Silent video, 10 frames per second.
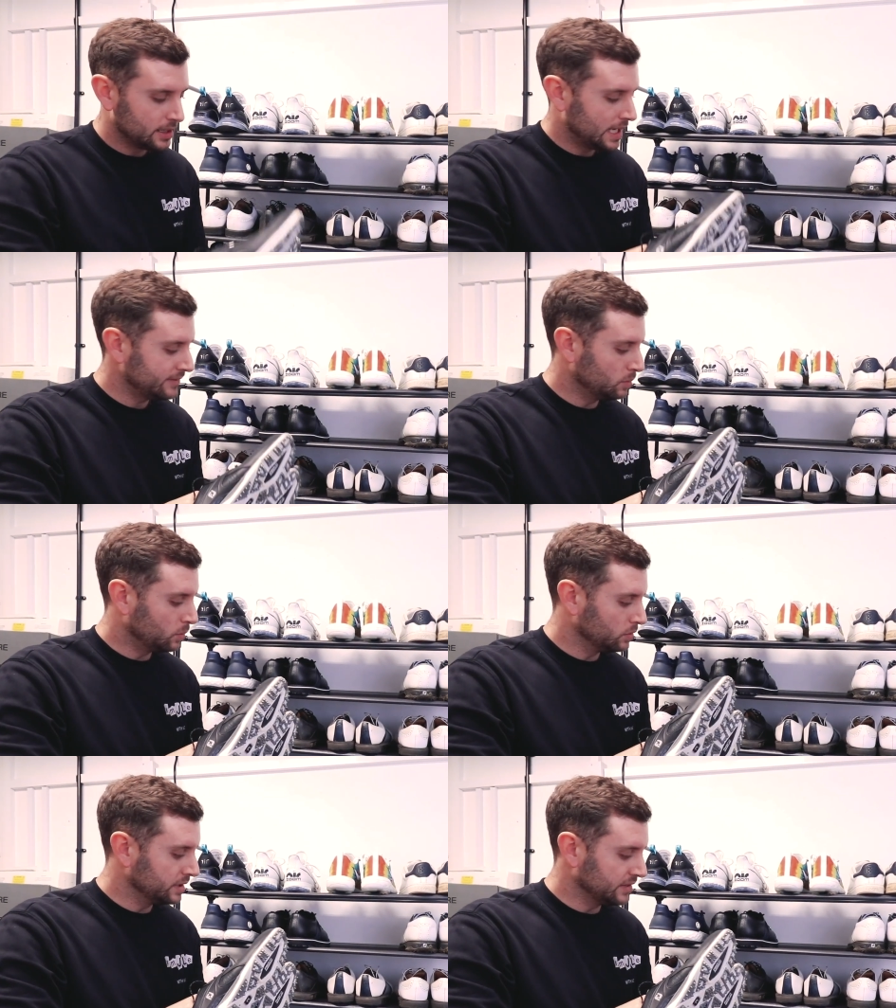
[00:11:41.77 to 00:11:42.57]
Haven't
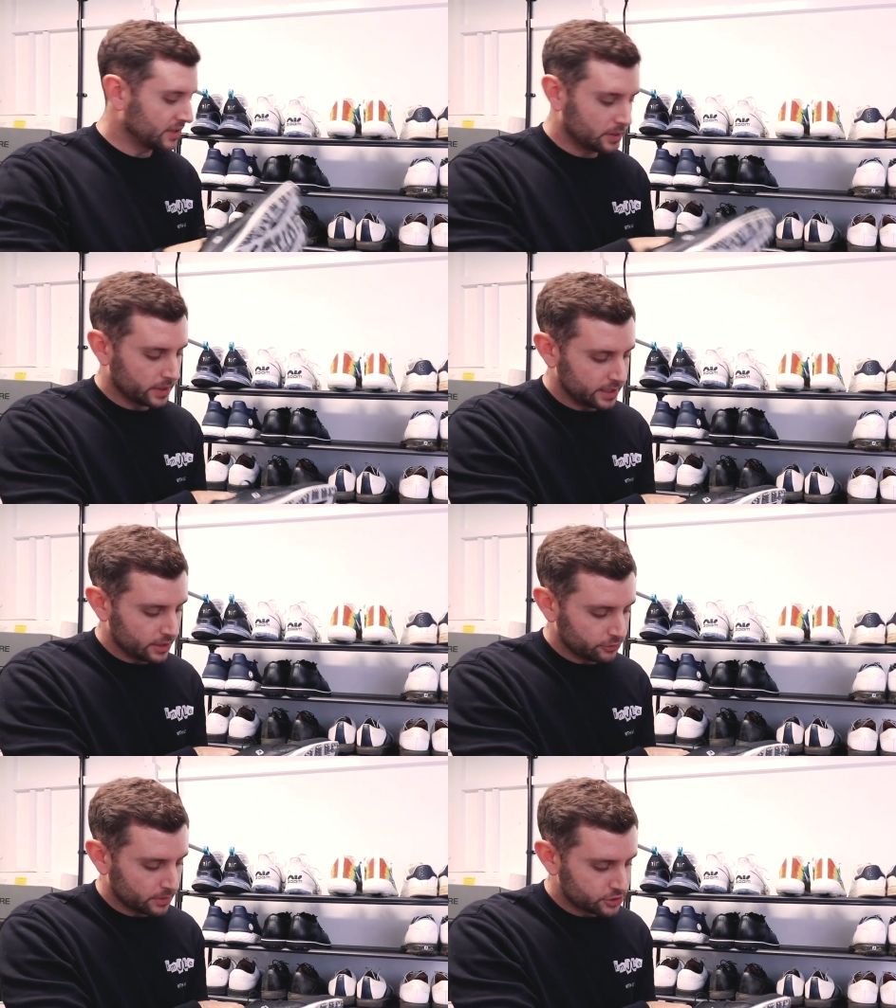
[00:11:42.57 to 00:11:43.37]
worn these anywhere
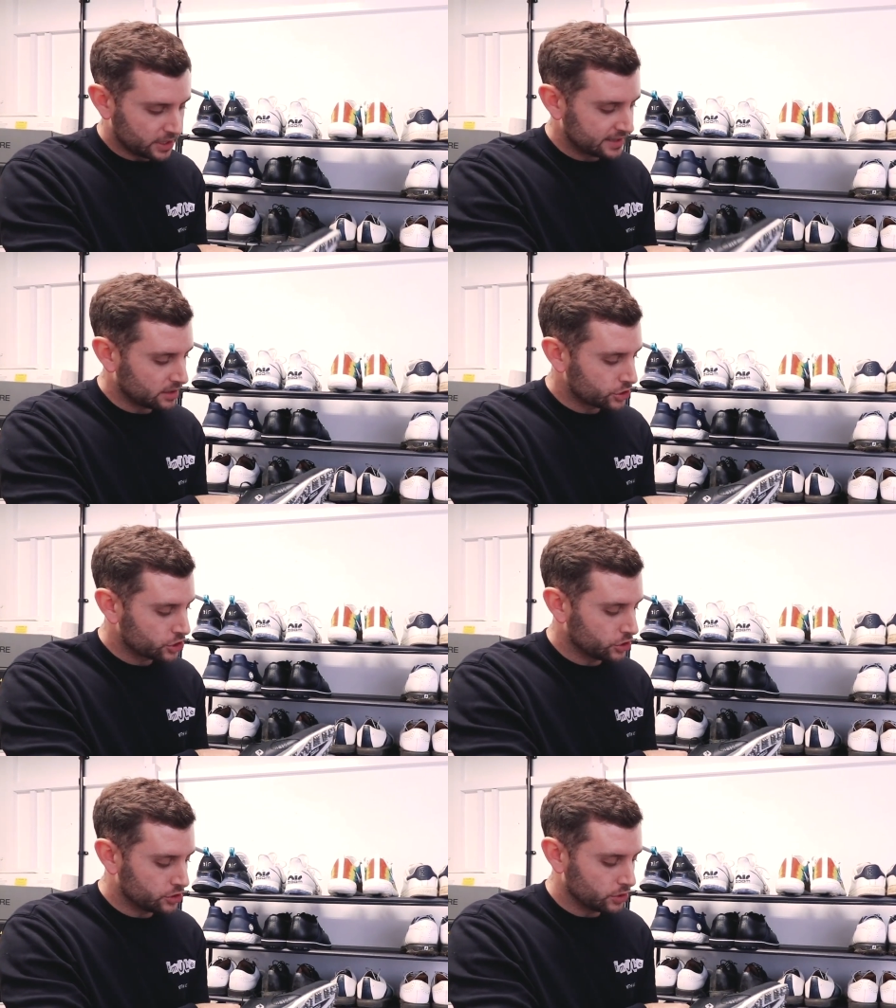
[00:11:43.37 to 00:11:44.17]
near as much as I
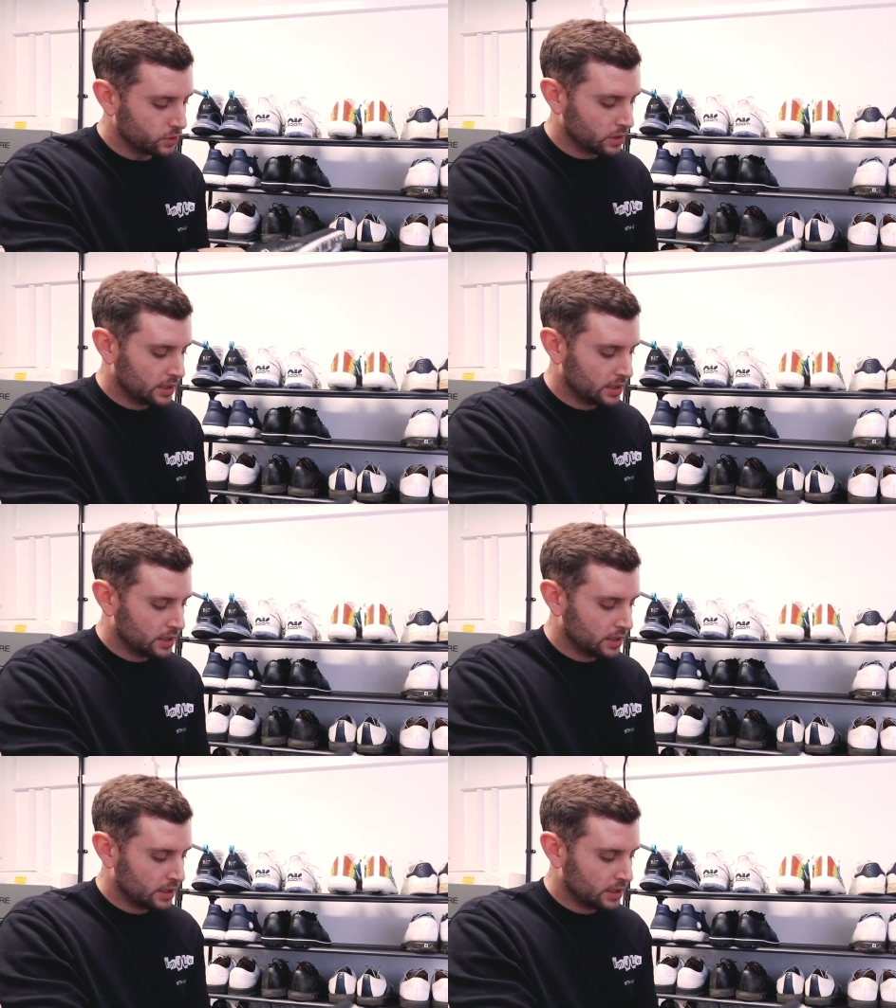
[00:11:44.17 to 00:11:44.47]
should do,